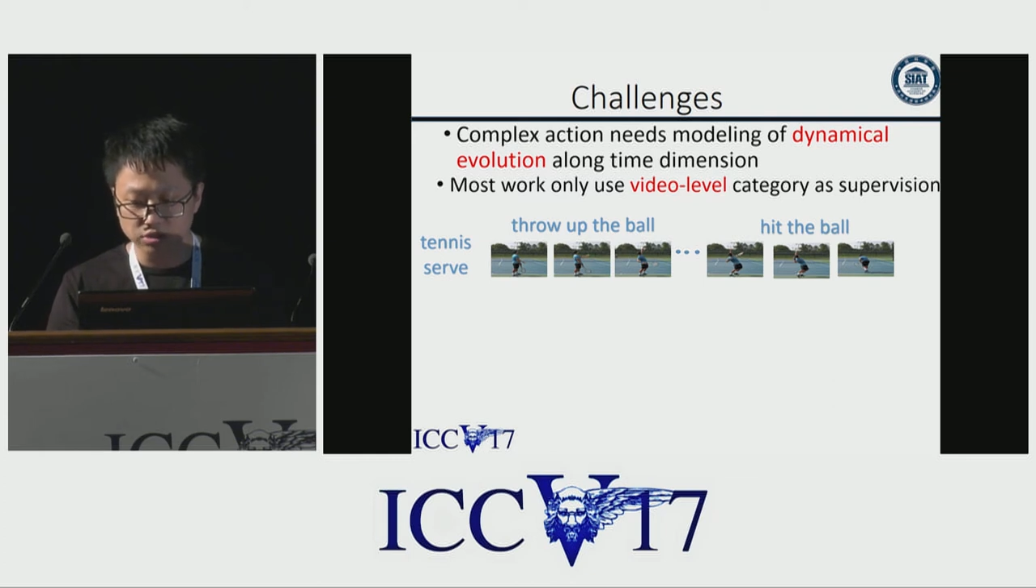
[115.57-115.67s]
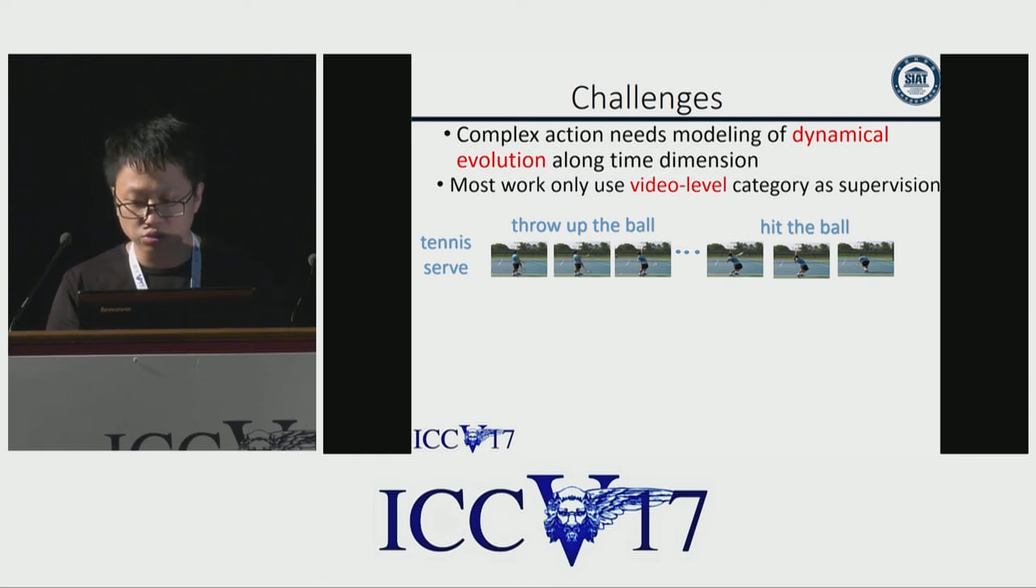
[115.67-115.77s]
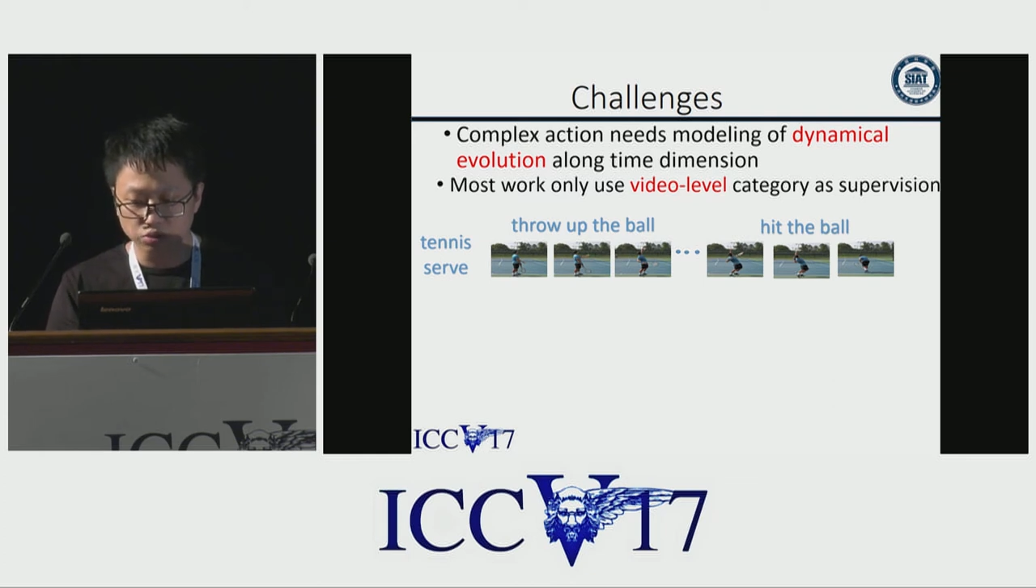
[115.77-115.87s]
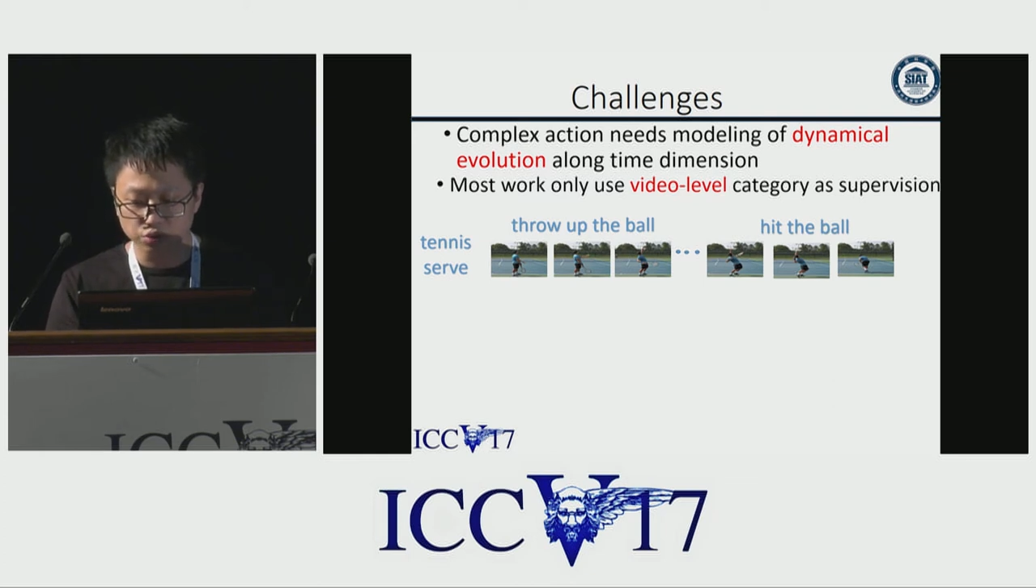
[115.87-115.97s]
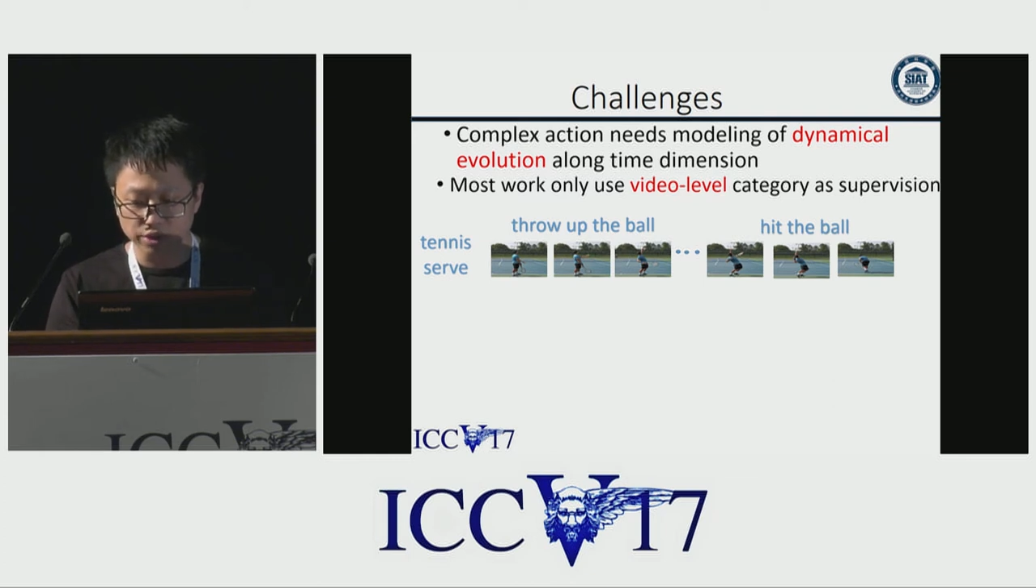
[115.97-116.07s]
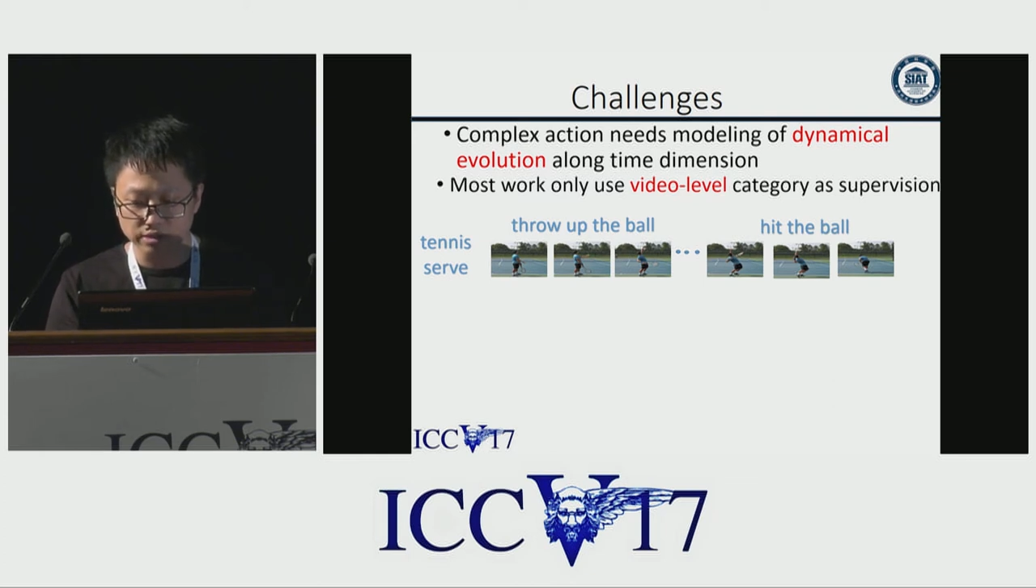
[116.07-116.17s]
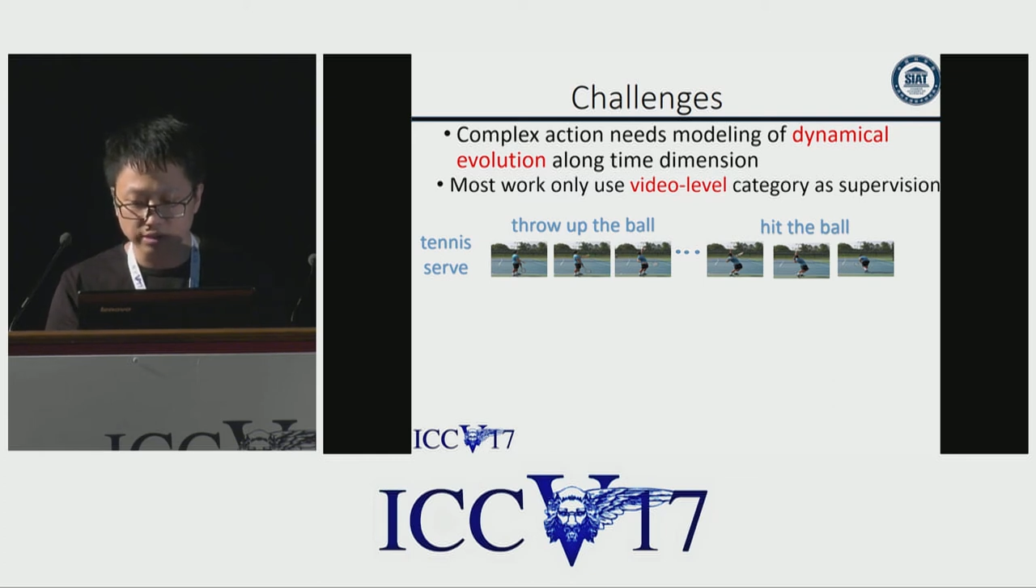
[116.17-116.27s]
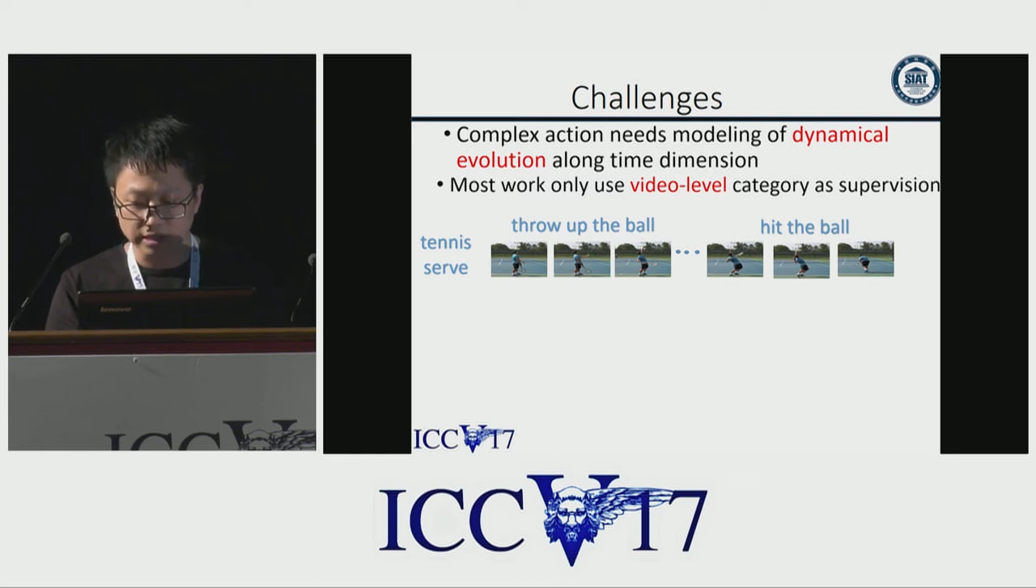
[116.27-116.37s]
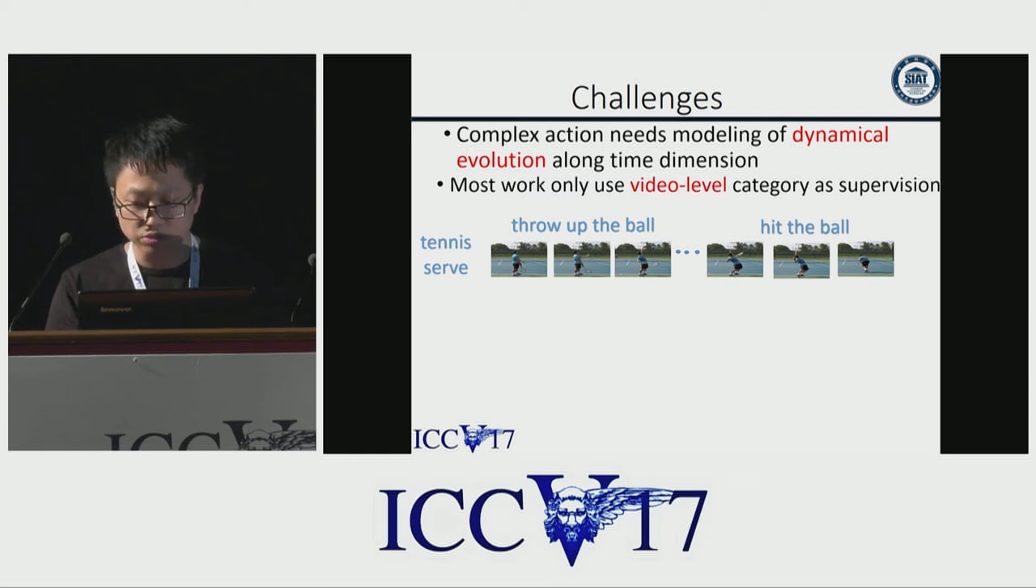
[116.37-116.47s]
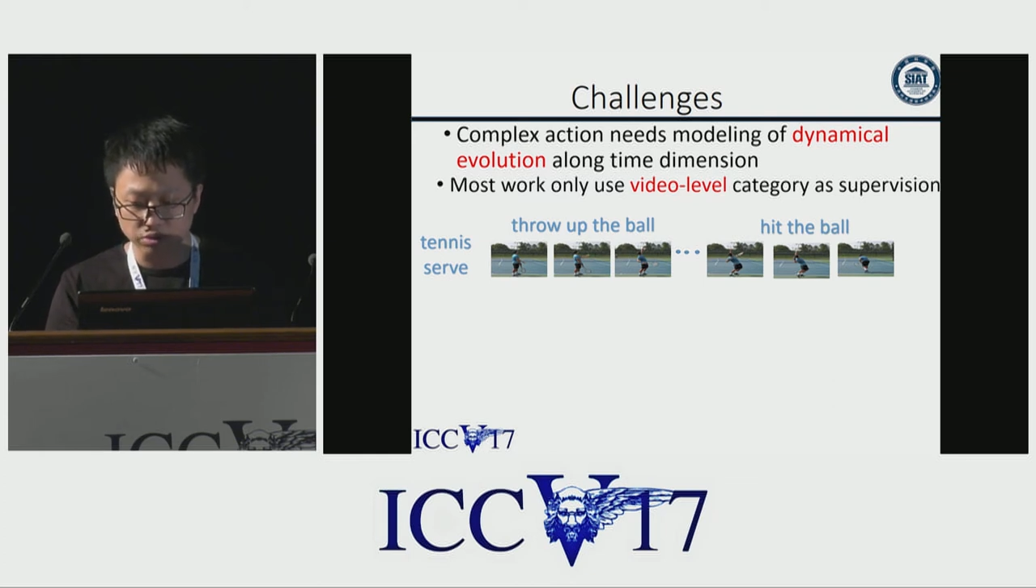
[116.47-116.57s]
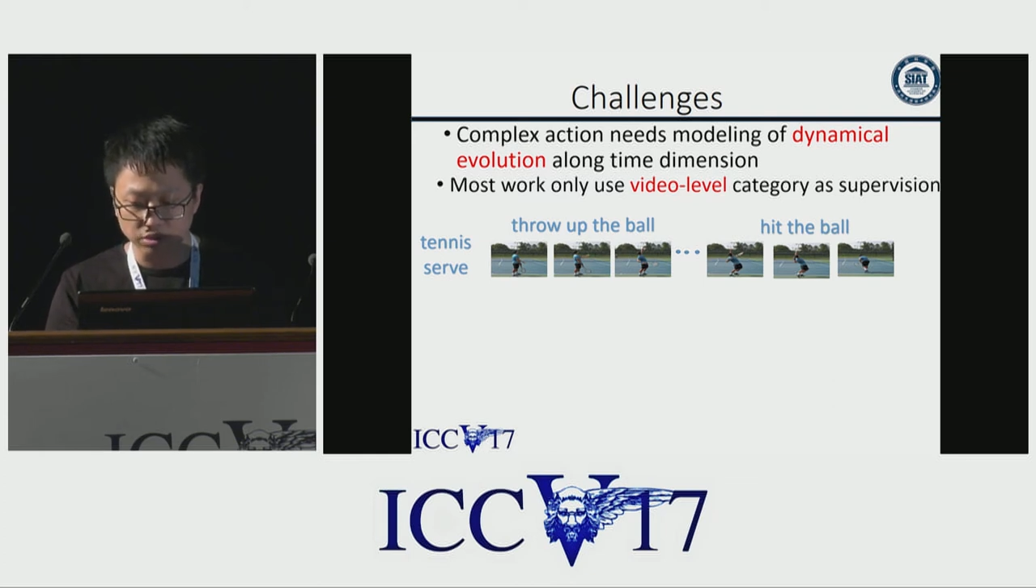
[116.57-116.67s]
to train the network.